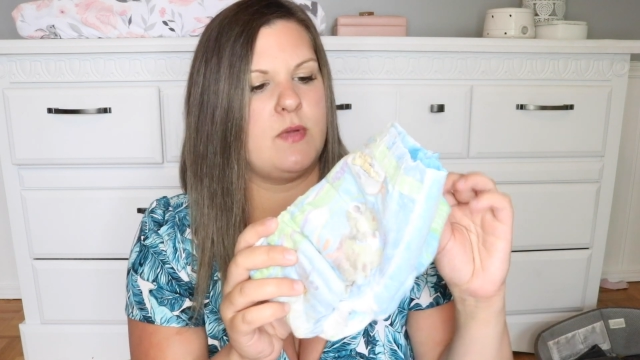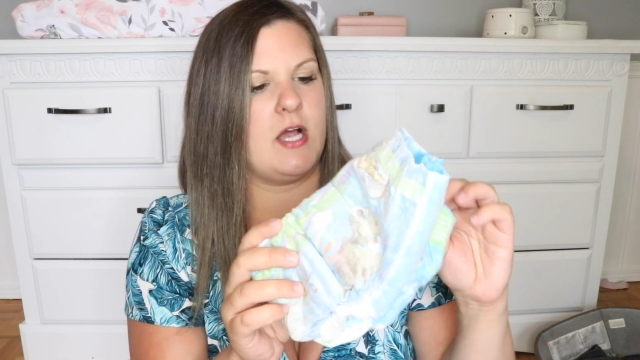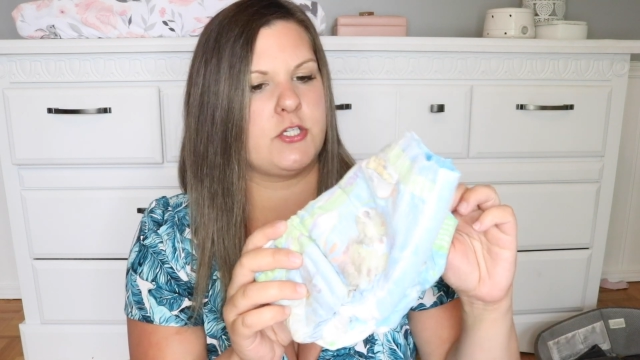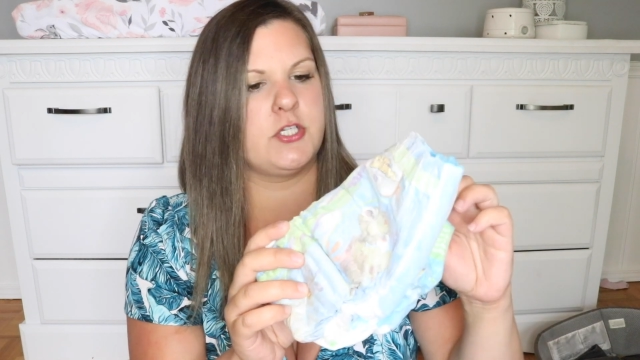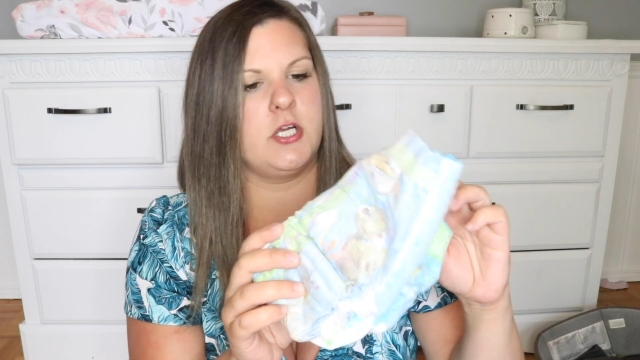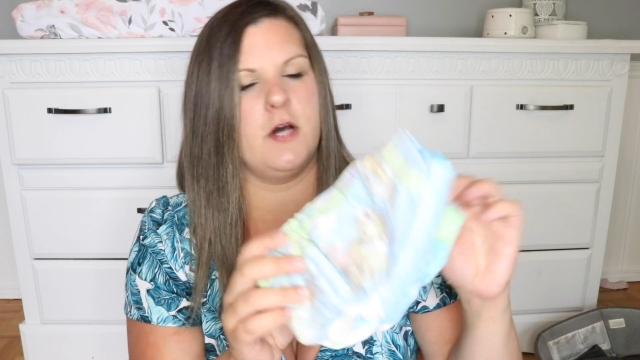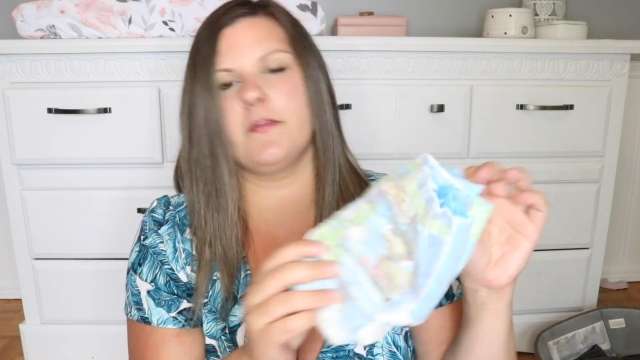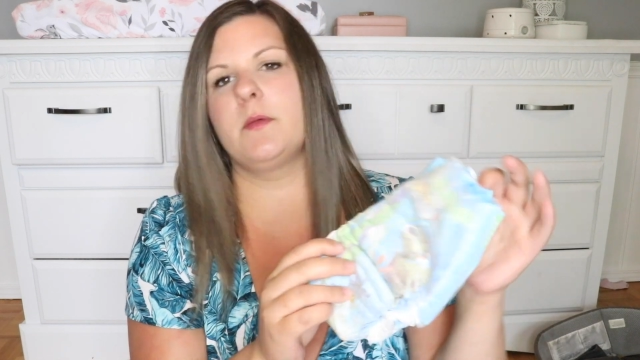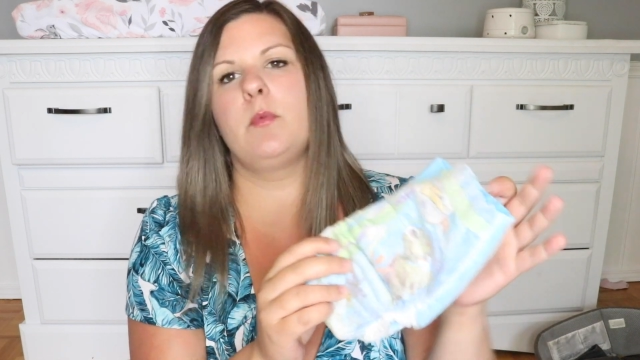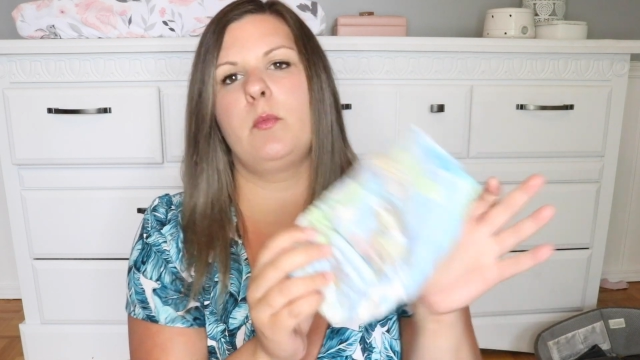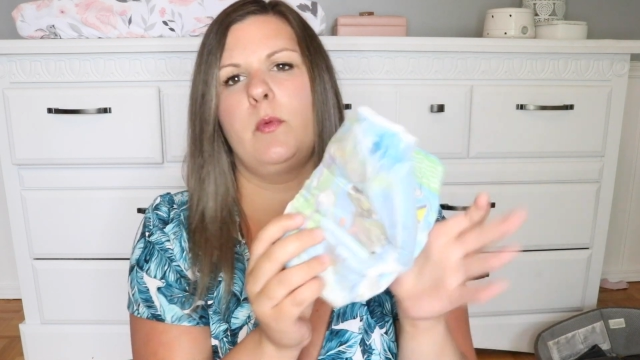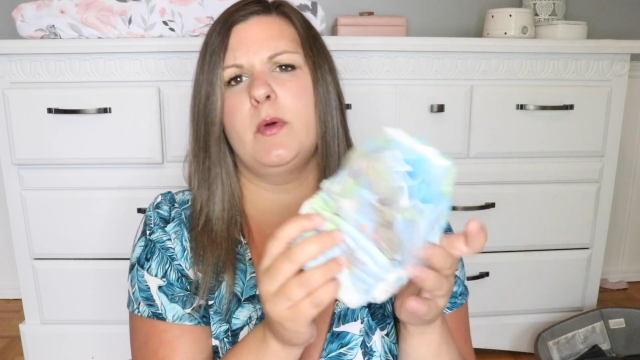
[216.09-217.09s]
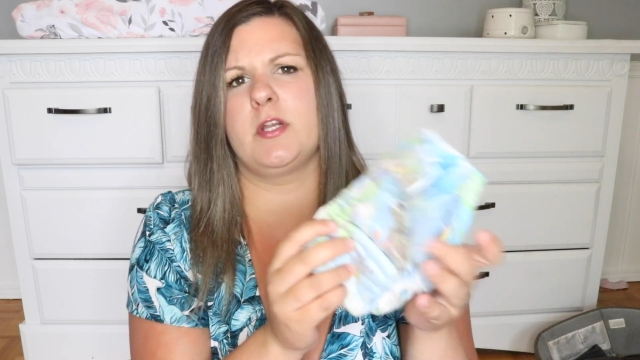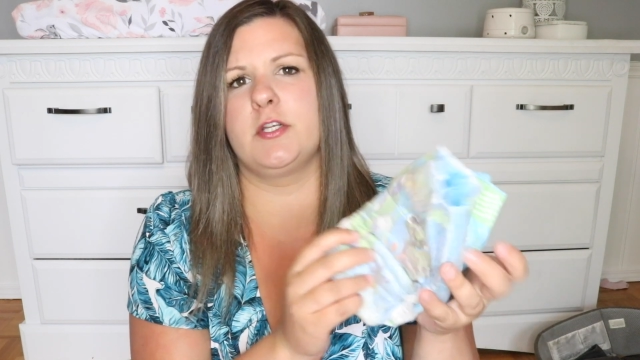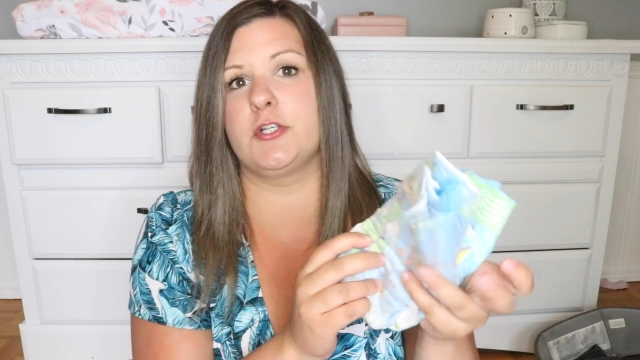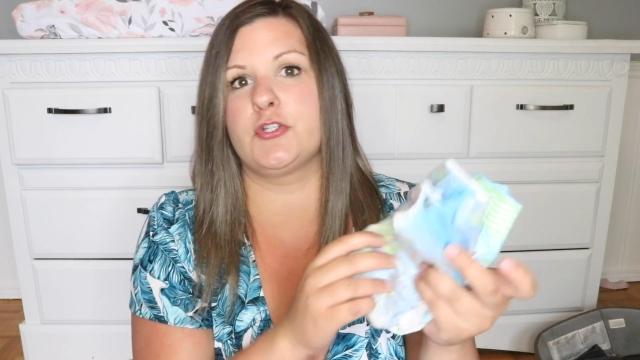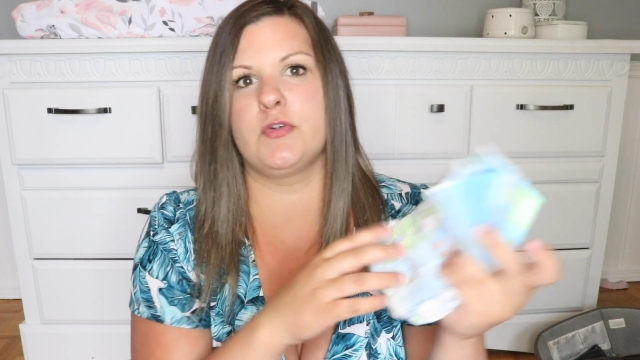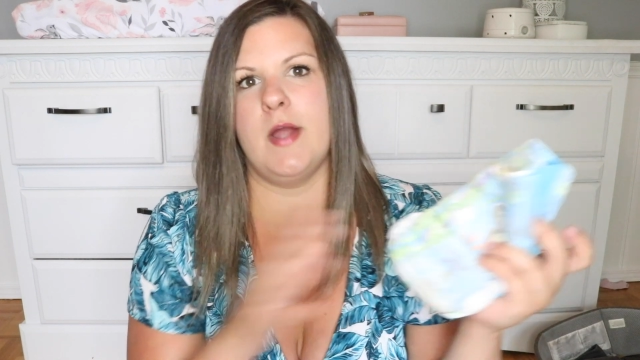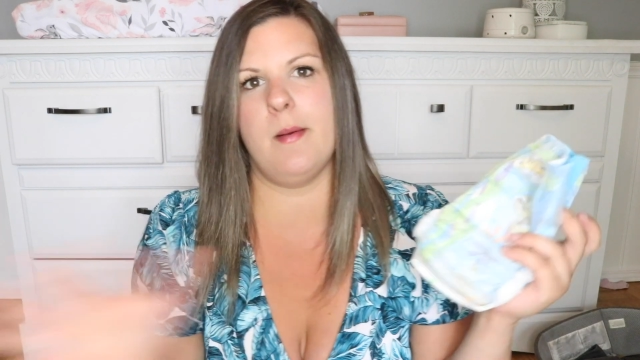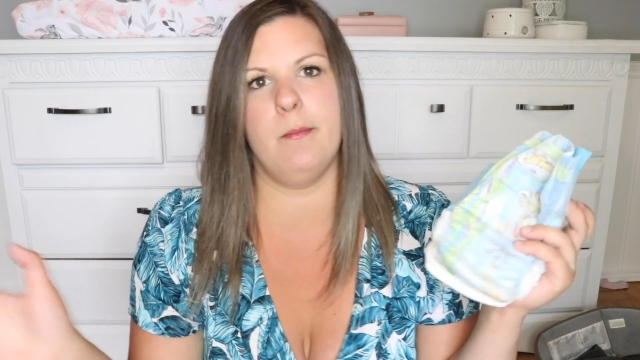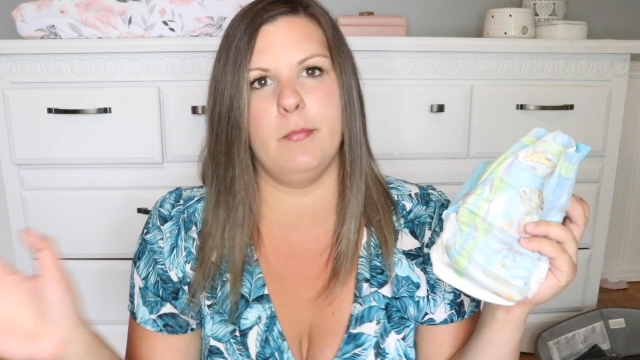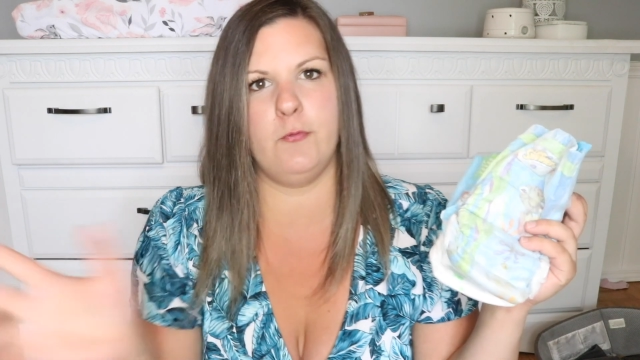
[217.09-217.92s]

We actually got them when we went on a trip